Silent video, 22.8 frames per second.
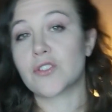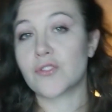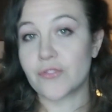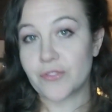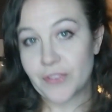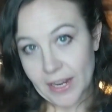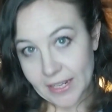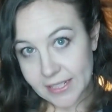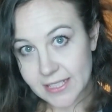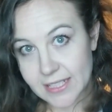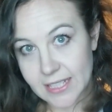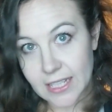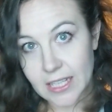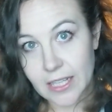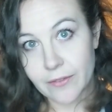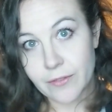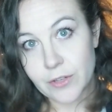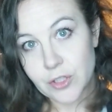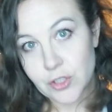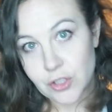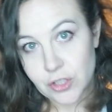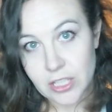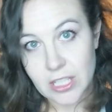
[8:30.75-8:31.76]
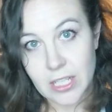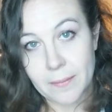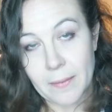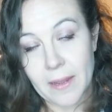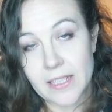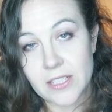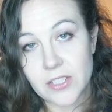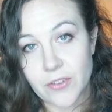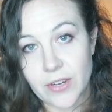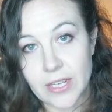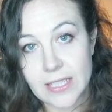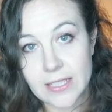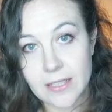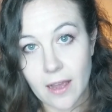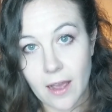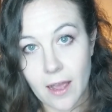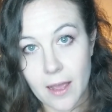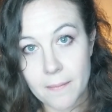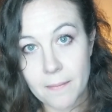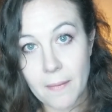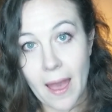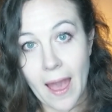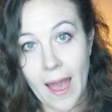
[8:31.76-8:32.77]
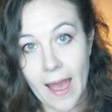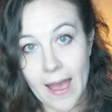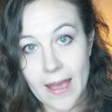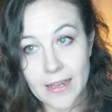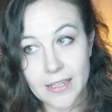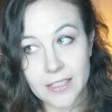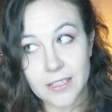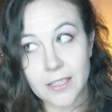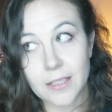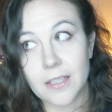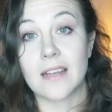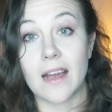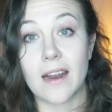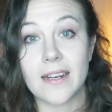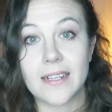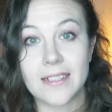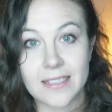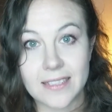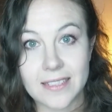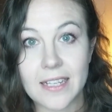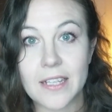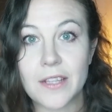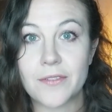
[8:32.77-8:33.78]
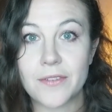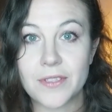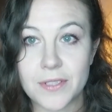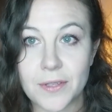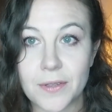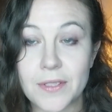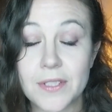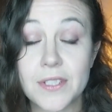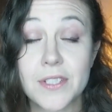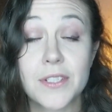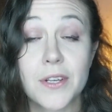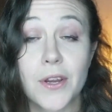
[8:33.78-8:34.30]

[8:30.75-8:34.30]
drastically reducing my screen time and starting to see the results.